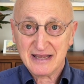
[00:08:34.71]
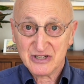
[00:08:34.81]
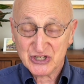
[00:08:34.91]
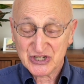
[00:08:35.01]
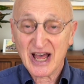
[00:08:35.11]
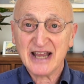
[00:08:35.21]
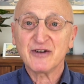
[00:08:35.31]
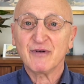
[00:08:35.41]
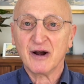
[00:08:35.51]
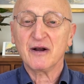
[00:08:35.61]
side
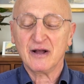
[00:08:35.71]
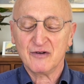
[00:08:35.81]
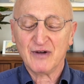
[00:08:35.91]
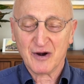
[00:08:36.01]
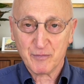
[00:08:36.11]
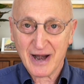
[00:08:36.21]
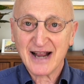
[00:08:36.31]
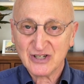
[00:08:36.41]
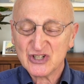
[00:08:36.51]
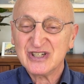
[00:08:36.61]
of our
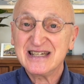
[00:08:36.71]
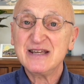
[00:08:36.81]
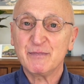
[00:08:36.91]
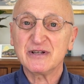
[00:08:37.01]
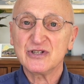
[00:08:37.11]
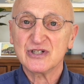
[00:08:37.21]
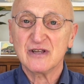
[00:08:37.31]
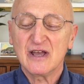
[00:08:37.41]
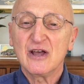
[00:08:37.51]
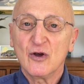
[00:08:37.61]
practice deepens,
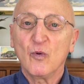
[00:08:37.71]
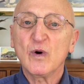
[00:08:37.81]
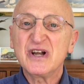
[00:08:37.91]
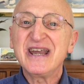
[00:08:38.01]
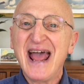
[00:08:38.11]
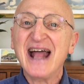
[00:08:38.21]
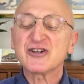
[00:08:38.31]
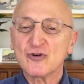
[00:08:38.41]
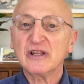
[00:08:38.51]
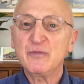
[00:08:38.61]
we're
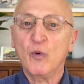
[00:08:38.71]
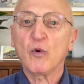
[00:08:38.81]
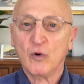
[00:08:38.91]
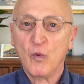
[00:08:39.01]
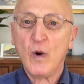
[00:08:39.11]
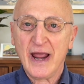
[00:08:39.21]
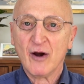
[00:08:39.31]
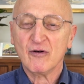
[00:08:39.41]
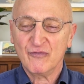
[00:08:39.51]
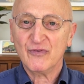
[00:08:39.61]
naturally more aware
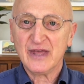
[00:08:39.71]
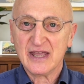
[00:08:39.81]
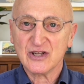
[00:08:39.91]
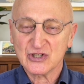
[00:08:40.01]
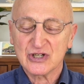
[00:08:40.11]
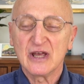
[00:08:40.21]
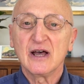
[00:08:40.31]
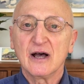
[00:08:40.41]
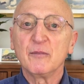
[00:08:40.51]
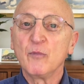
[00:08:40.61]
of things
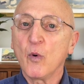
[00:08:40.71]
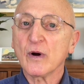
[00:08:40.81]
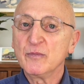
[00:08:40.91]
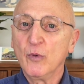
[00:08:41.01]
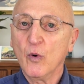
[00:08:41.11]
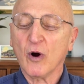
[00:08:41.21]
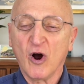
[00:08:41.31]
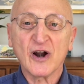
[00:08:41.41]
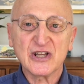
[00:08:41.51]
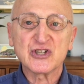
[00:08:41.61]
more and more
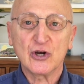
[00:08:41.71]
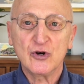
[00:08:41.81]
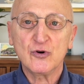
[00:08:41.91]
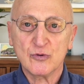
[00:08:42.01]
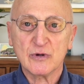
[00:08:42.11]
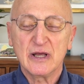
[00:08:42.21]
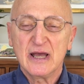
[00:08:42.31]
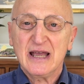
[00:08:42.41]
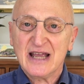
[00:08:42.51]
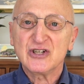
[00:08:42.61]
on its own.
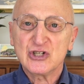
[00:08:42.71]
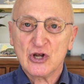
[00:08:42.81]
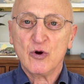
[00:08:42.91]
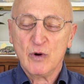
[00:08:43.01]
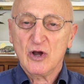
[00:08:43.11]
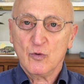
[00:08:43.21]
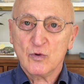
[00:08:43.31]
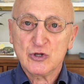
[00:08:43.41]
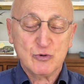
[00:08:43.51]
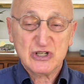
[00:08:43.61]
And so
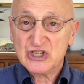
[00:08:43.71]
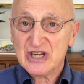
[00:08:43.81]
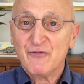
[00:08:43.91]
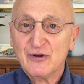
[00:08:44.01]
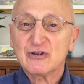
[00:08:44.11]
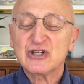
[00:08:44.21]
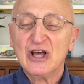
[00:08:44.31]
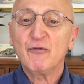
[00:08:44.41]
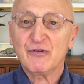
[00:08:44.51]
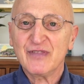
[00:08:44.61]
you can see for
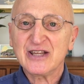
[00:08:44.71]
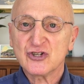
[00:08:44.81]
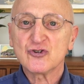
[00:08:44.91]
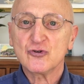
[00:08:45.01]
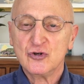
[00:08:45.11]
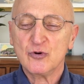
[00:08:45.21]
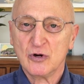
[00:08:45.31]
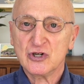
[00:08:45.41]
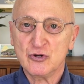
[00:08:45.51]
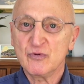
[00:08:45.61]
yourself if that's true.
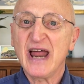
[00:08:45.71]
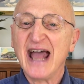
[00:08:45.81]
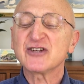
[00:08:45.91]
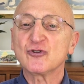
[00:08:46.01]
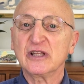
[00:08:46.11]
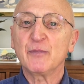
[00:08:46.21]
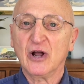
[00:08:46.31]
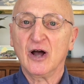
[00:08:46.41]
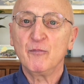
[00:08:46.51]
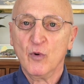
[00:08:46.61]
Do you naturally
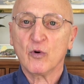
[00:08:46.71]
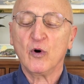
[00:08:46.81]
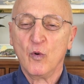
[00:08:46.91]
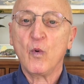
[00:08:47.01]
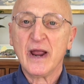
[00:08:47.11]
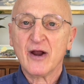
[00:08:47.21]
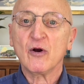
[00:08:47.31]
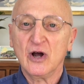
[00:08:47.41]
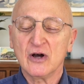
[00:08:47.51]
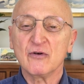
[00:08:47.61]
become more aware
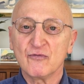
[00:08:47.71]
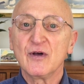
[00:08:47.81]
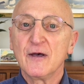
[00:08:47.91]
of